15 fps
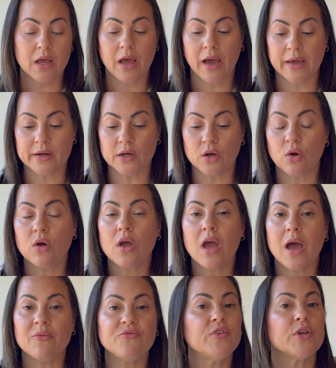I don't know.
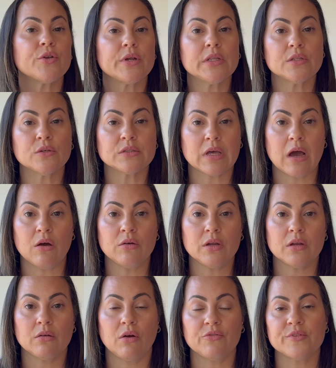I'm figuring those out, and
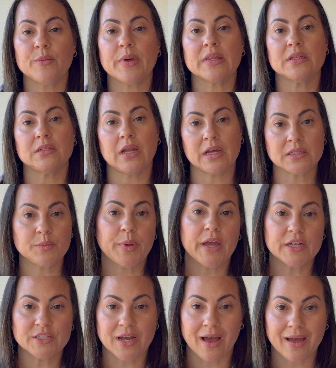hopefully by the next
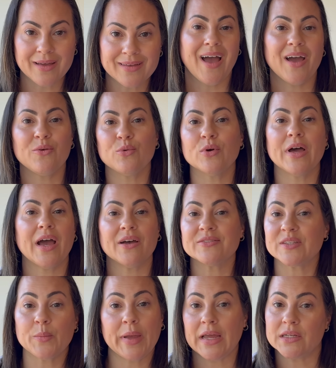paycheck, I will have
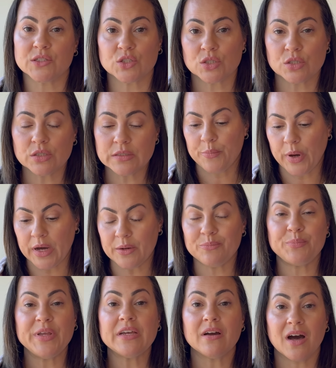some answers. But
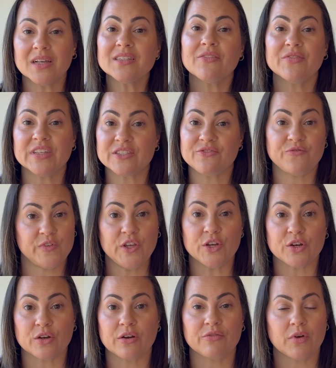because of this
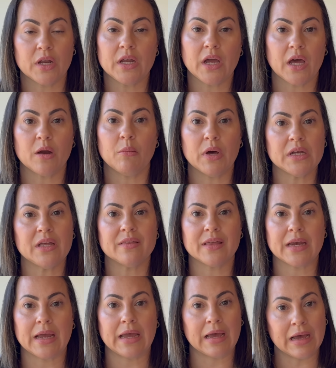fear of running out of money that
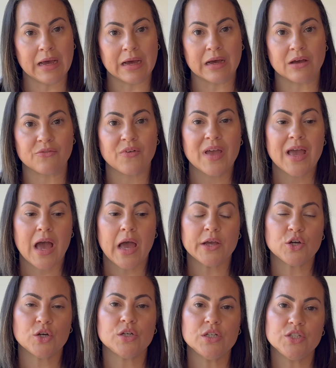I have, I
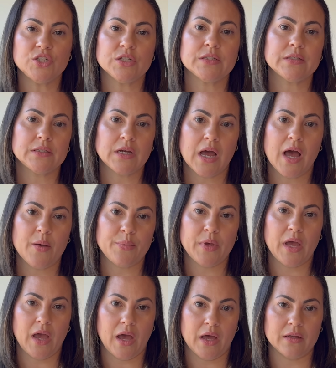couldn't just stop
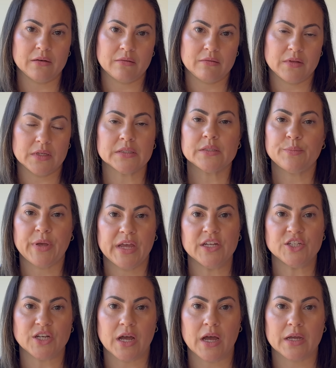at this
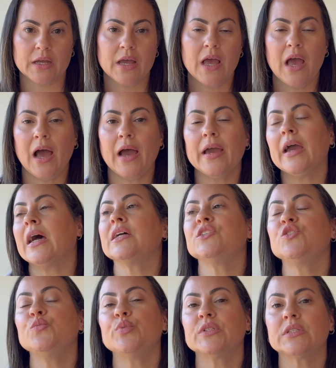paycheck. I had
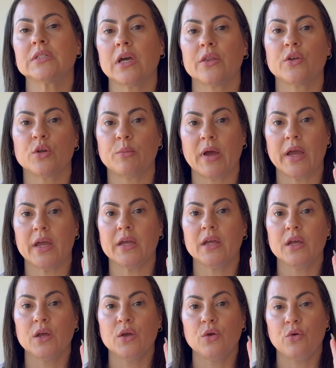to put together my
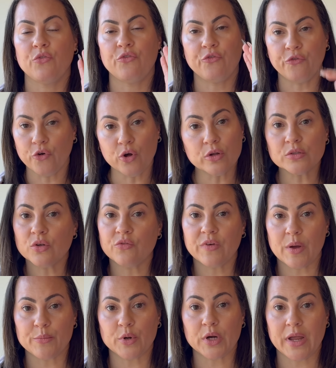full
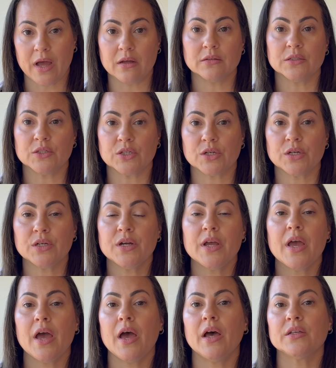November calendar,
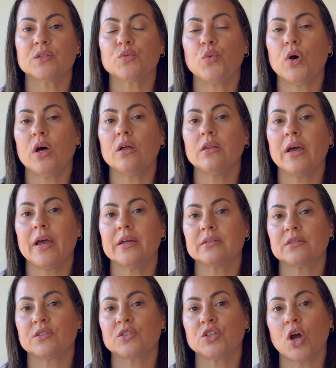as well as
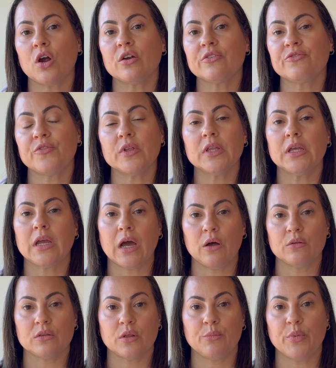start filling
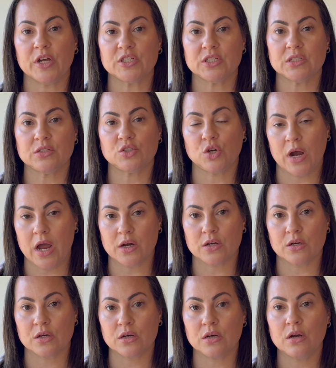out the budget
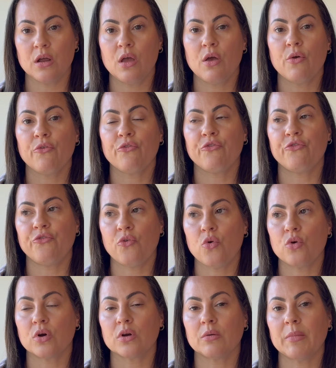tracker
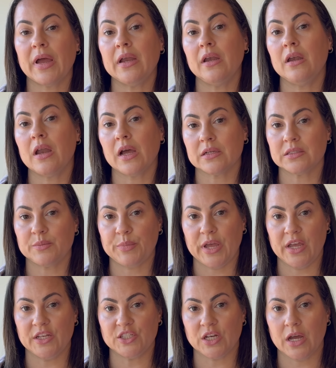for my next
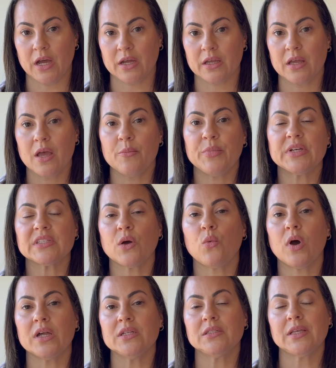paycheck, because I
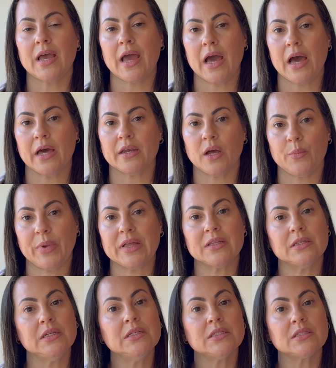wanted to add up at
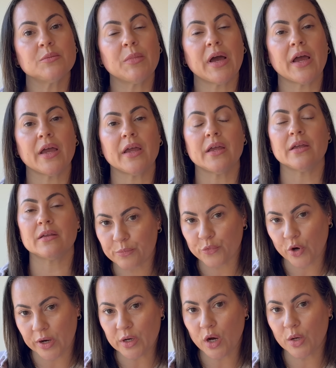least my
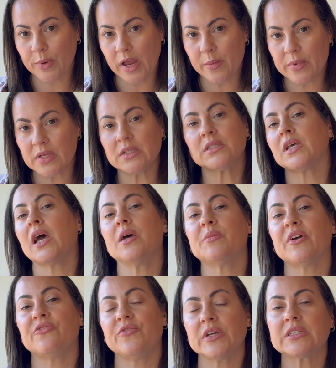credit card payments and my
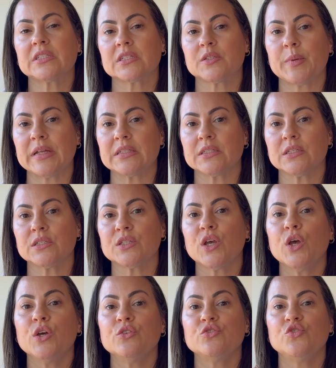fixed expenses
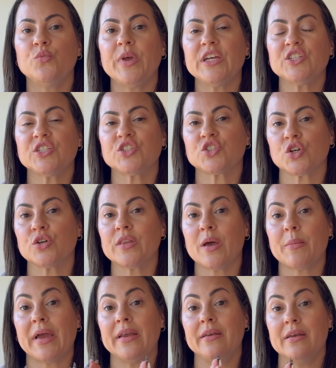to make sure that
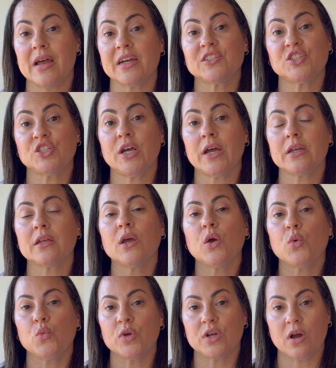my next check
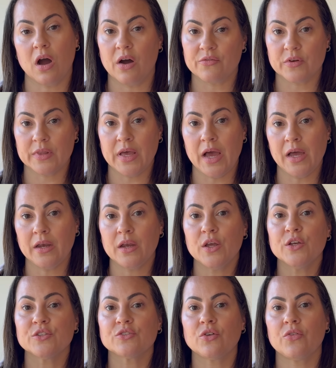would cover that,
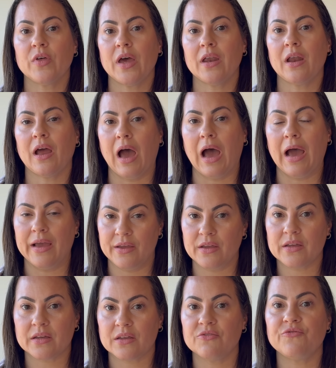so that I
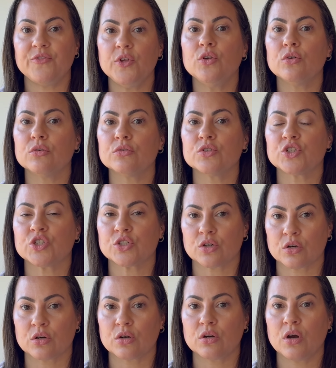can feel
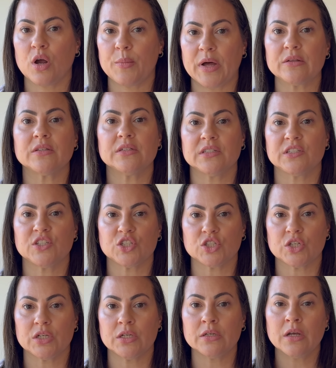sure about the
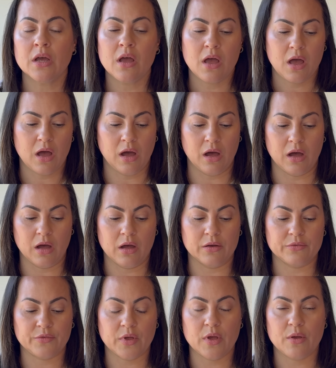decision of